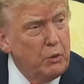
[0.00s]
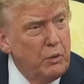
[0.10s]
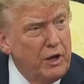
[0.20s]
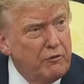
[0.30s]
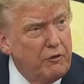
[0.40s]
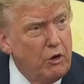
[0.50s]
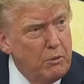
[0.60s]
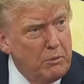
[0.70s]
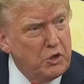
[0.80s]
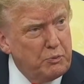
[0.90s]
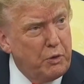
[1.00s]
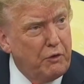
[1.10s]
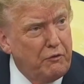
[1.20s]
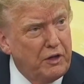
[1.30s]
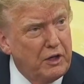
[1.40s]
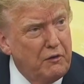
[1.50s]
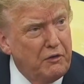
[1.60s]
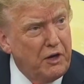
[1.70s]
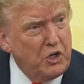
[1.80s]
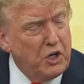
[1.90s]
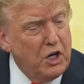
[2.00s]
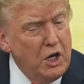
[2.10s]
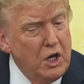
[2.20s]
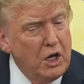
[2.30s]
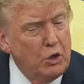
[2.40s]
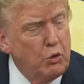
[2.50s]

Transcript: But we have almost perfect inflation.